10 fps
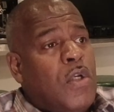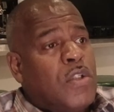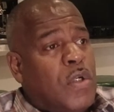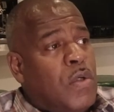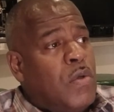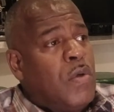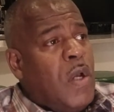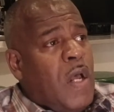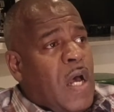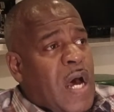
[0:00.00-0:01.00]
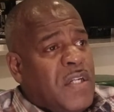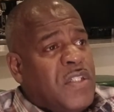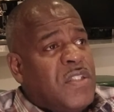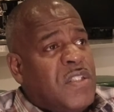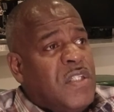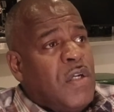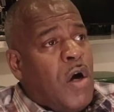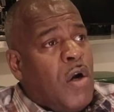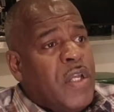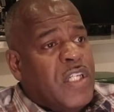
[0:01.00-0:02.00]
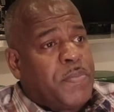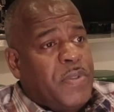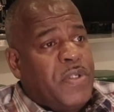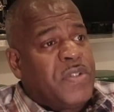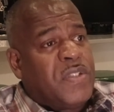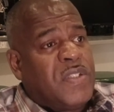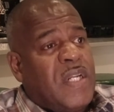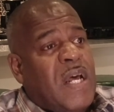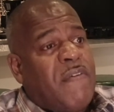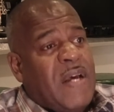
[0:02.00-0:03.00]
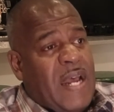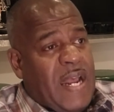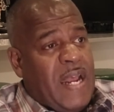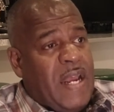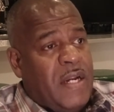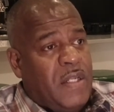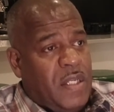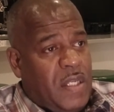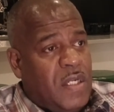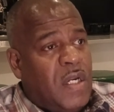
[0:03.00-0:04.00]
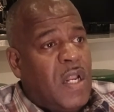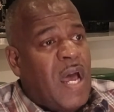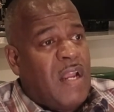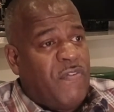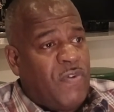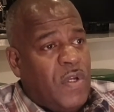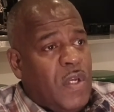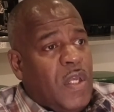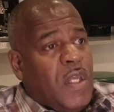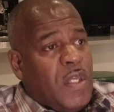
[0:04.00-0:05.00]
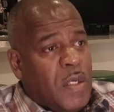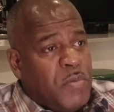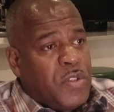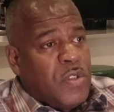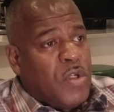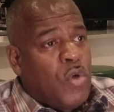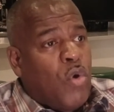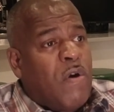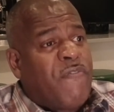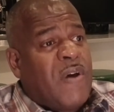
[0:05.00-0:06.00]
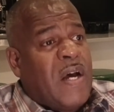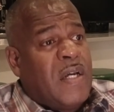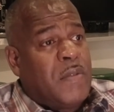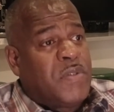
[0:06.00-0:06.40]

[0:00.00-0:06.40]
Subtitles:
So I just see all the experiences that I've had in life, him glorifying